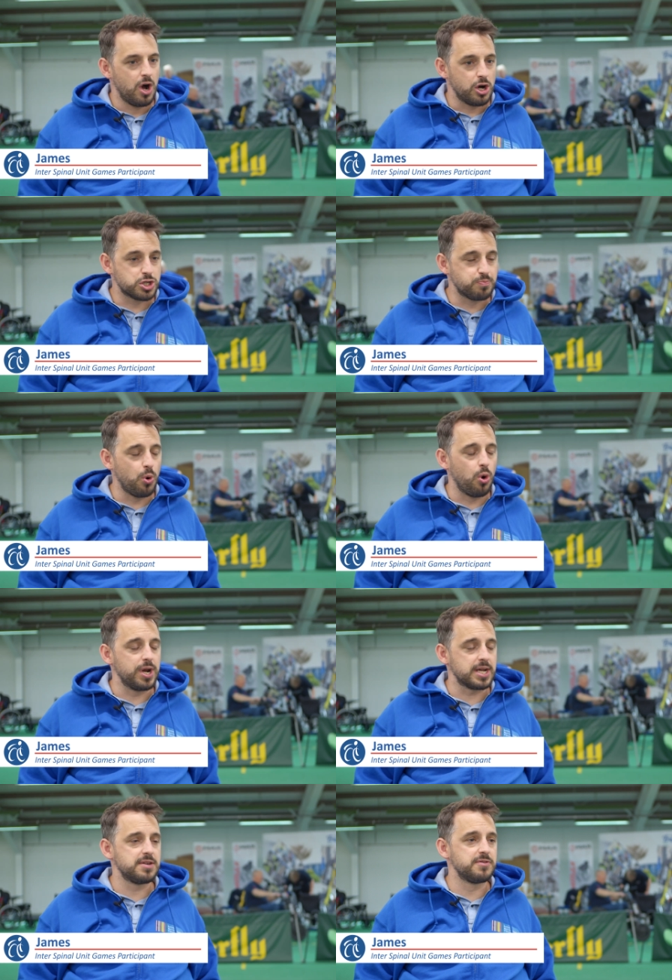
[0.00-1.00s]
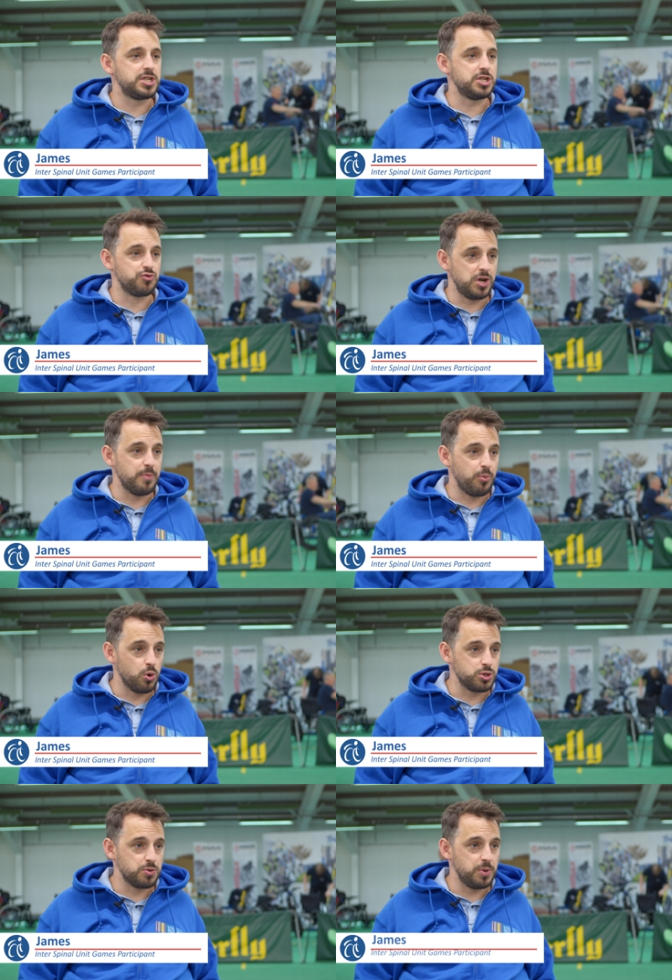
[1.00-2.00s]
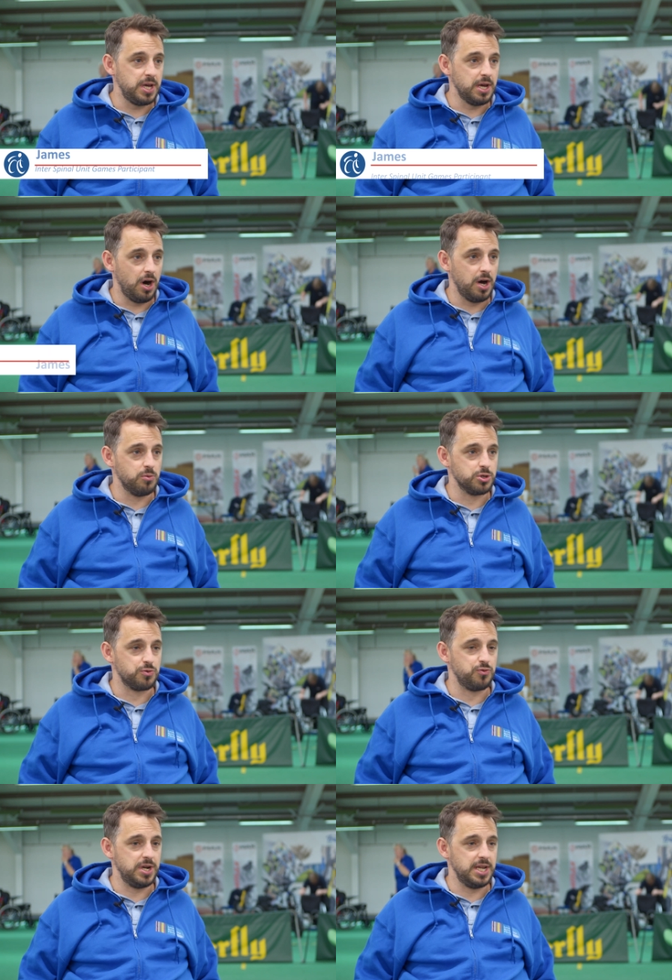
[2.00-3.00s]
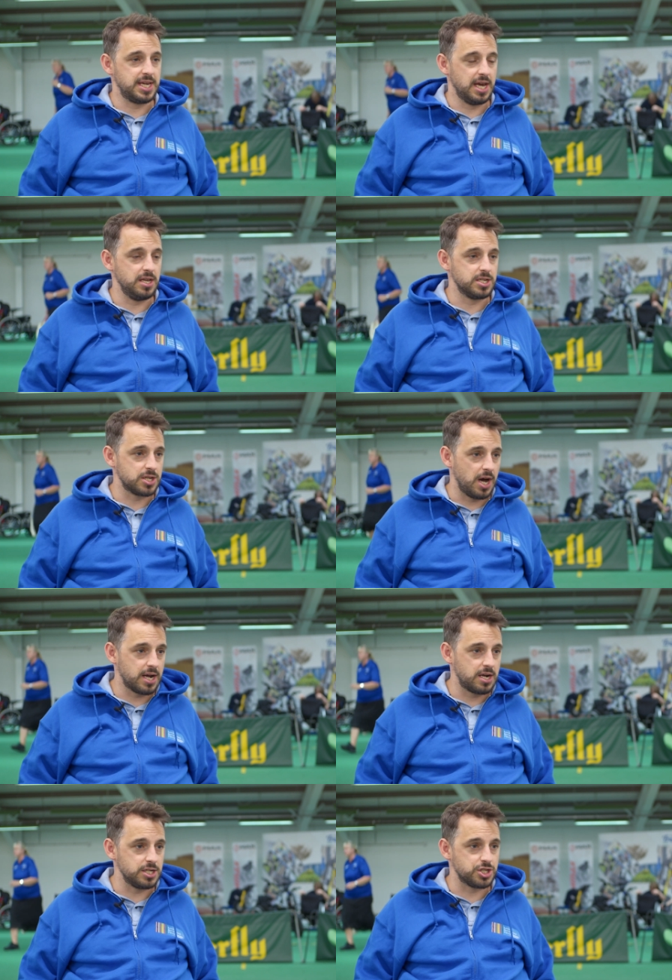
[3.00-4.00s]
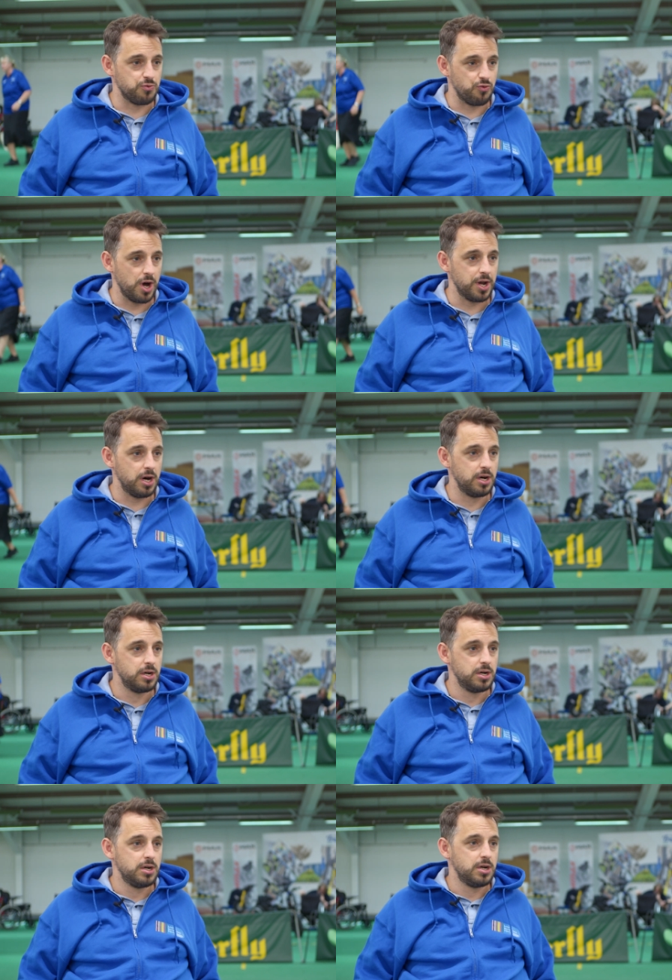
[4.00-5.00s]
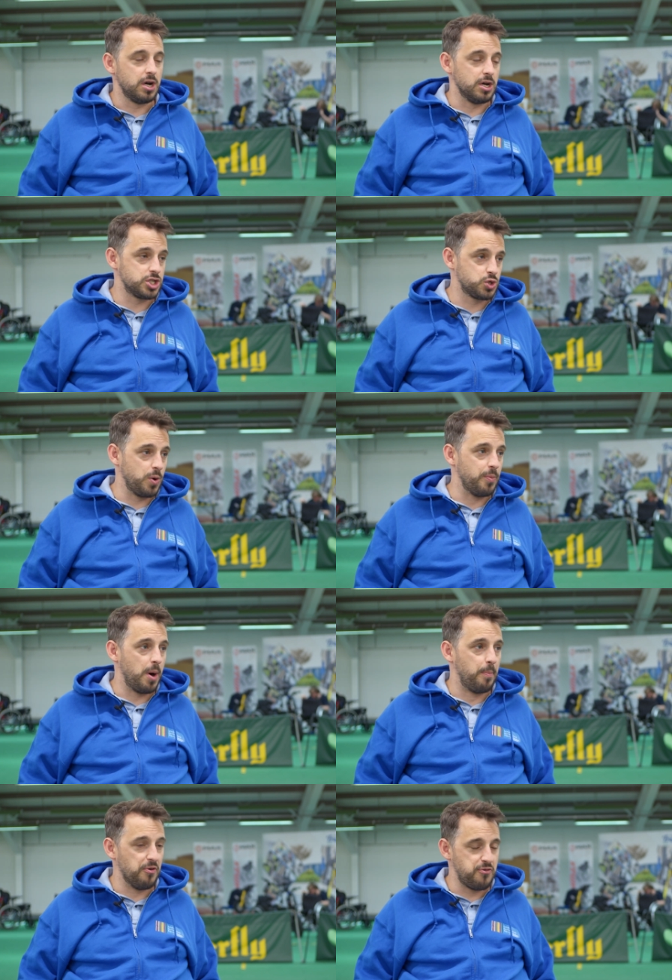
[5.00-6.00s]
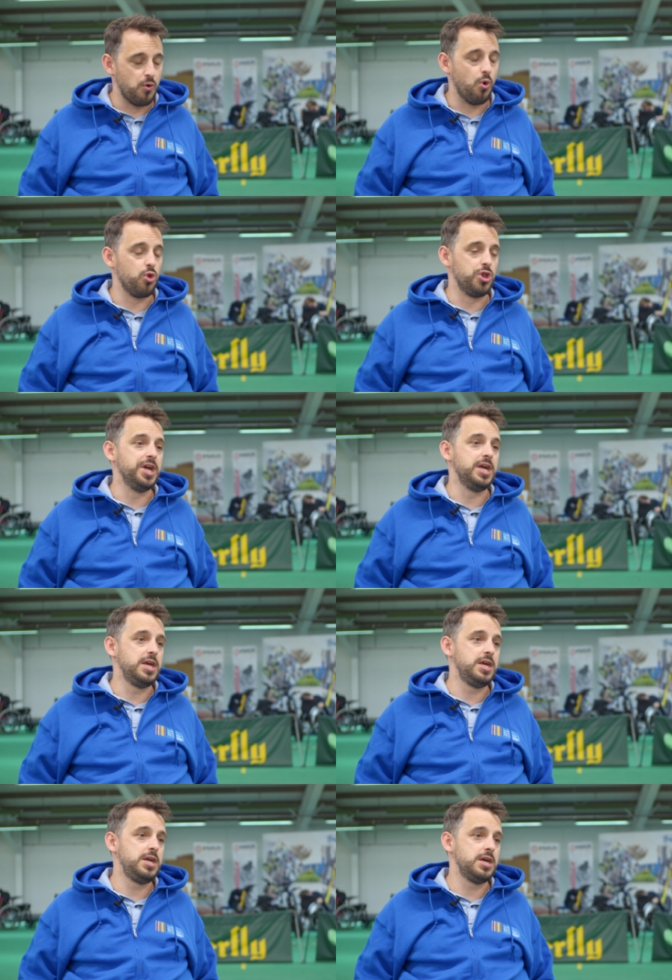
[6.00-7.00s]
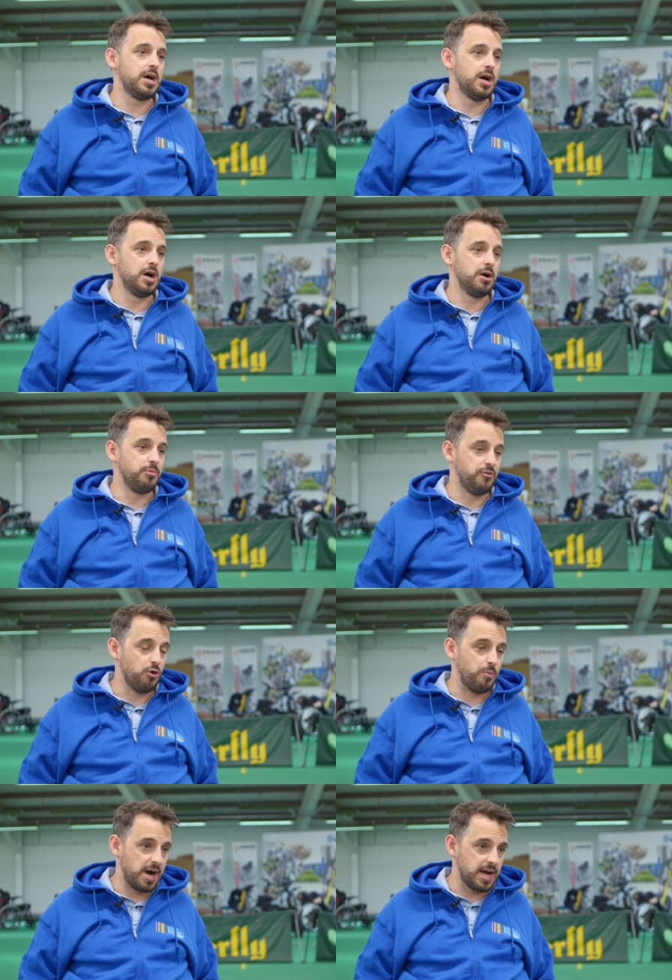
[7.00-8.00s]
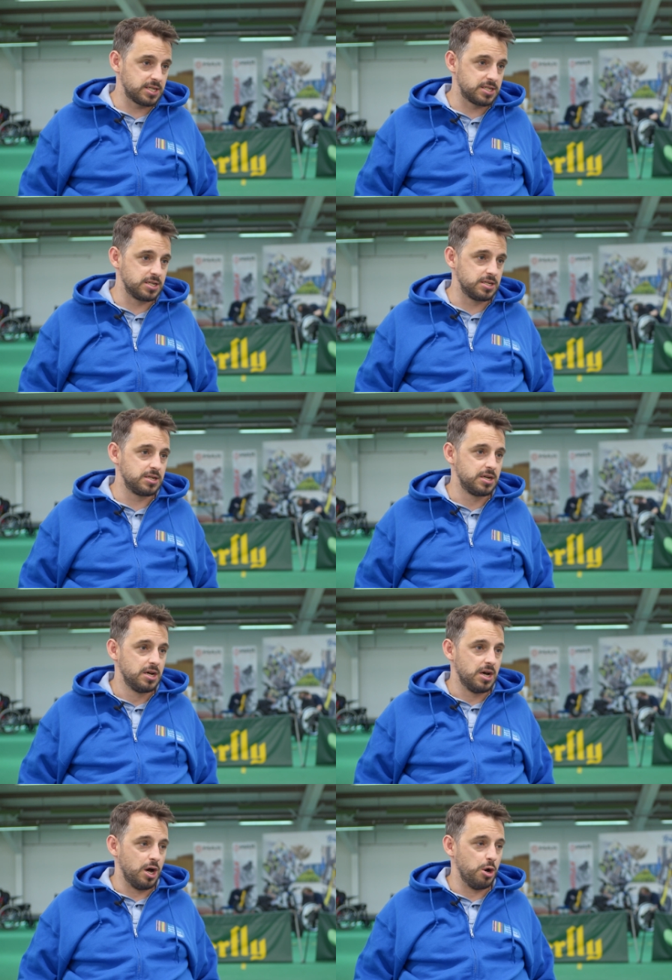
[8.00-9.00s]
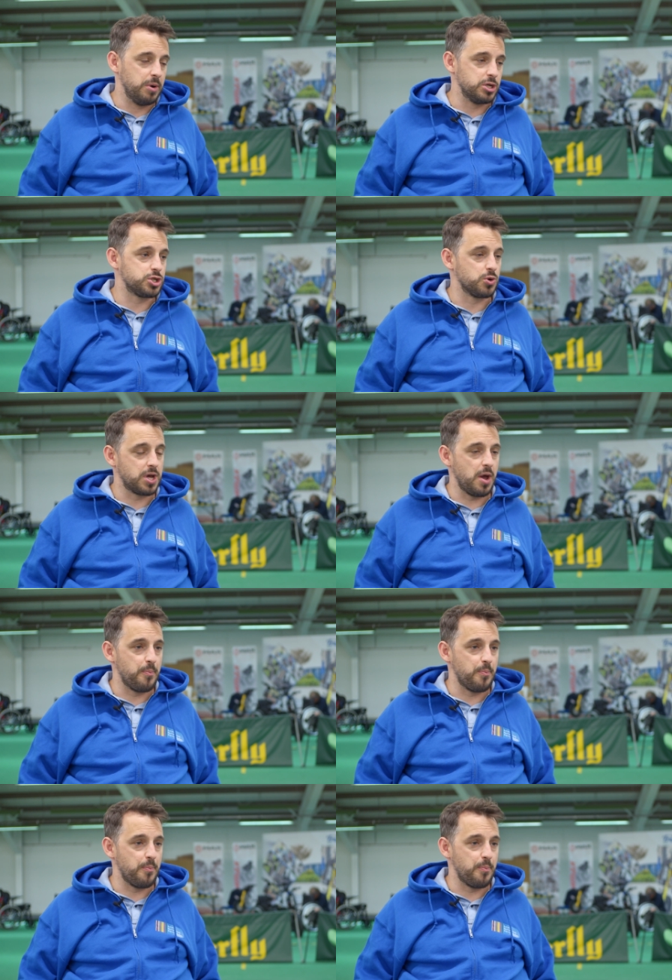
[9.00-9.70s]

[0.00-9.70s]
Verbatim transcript: Our sport and activity is really important to me. I was a really keen cyclist and runner, uh, swimmer before the uh, before my accident, um, and so getting